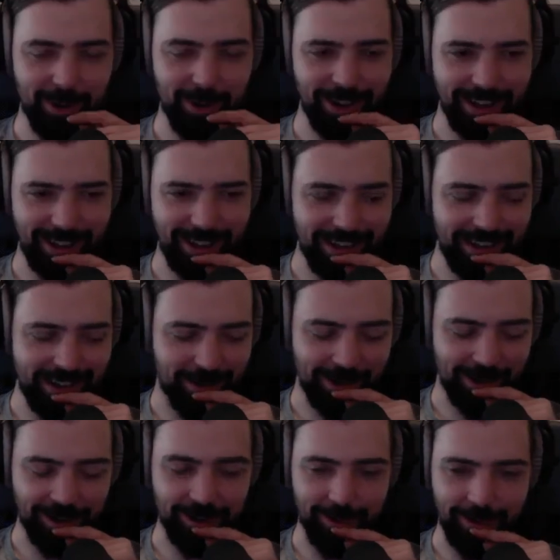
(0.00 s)
I can get
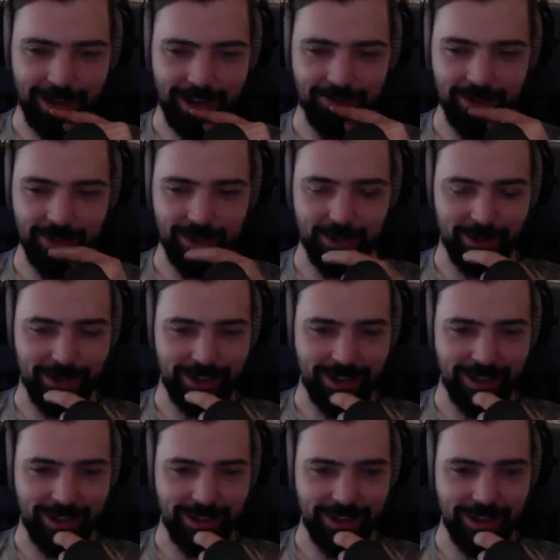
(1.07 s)
anywhere. So I'm going to
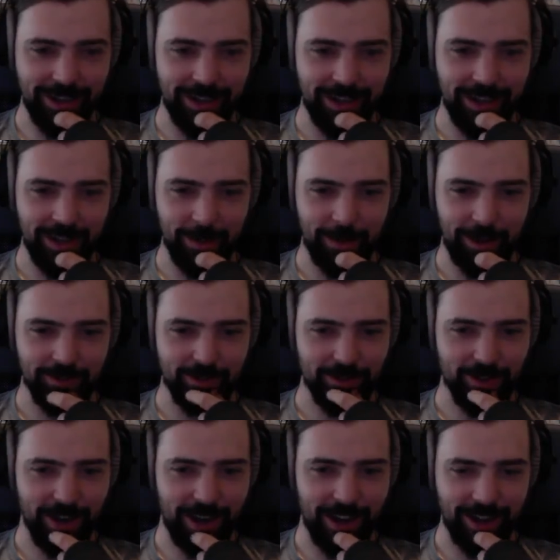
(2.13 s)
have to
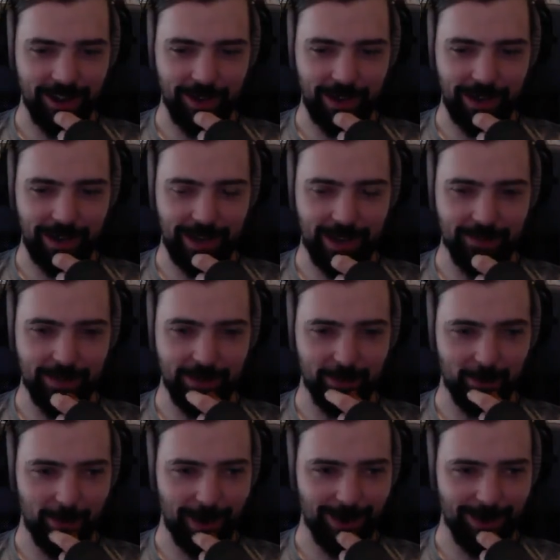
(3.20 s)
try and clean it up
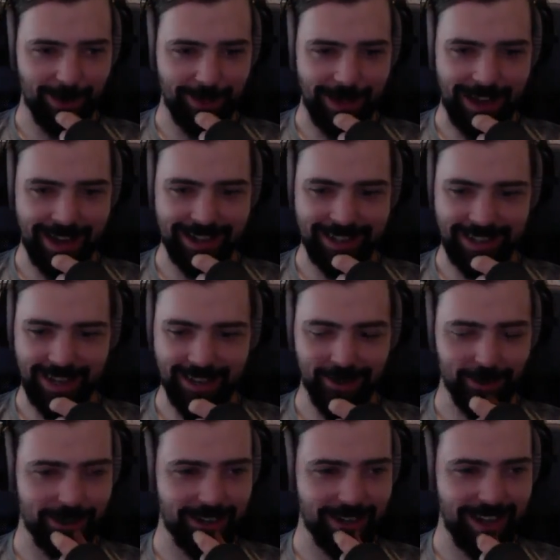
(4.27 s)
and weld it back
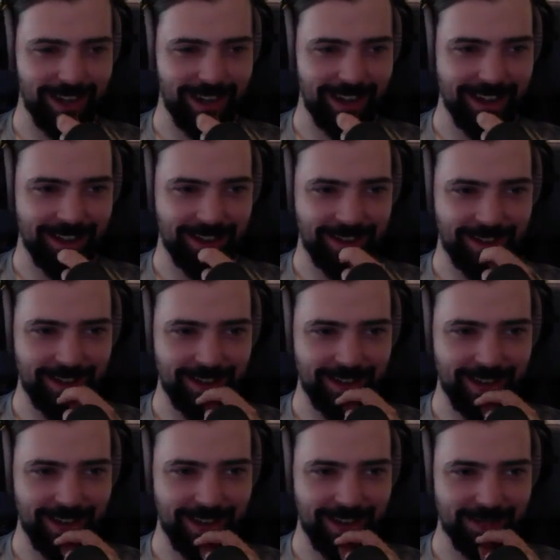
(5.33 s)
together today. And
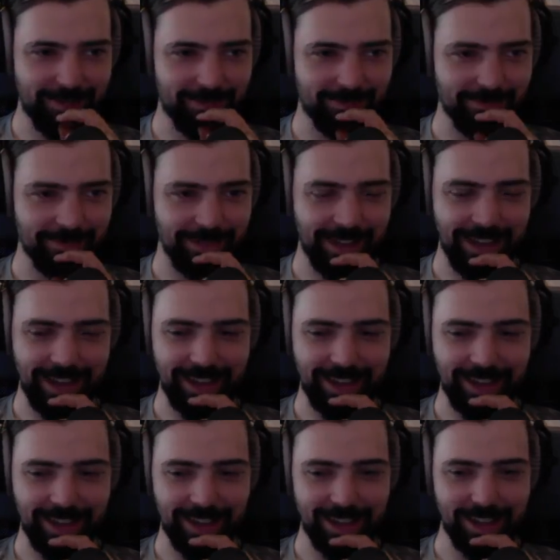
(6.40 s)
yeah.
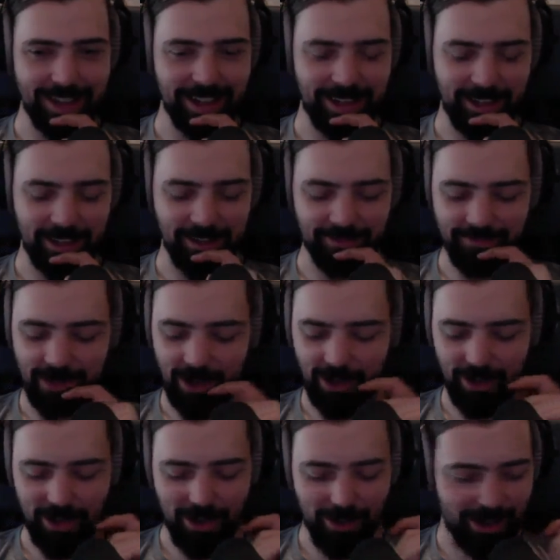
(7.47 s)

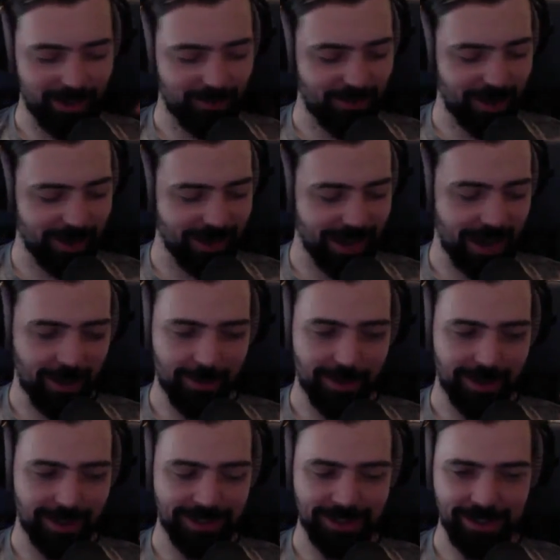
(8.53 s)
I'll get it figured out, but
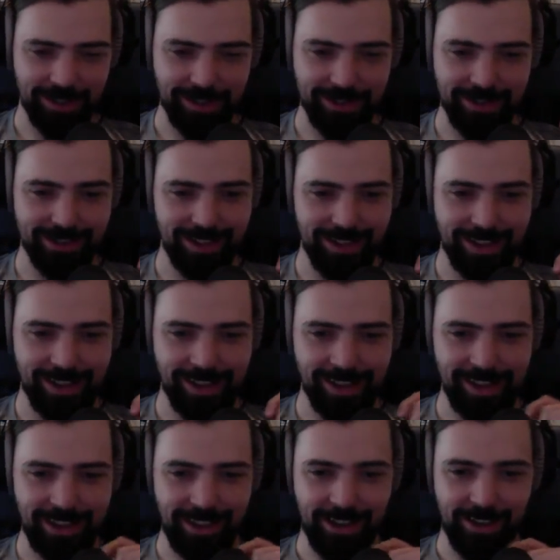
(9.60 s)
it's just,
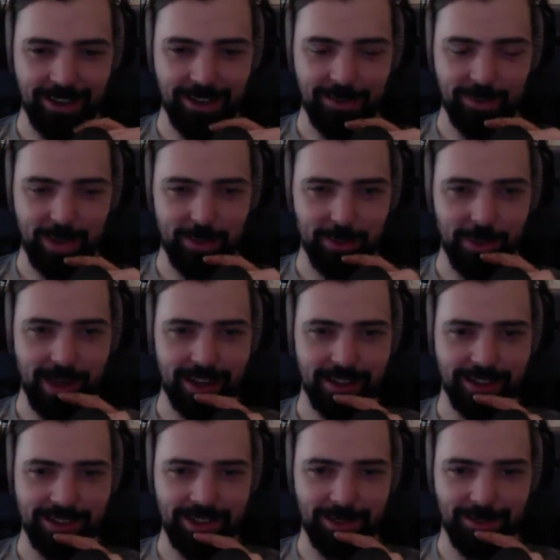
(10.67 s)
you plan on something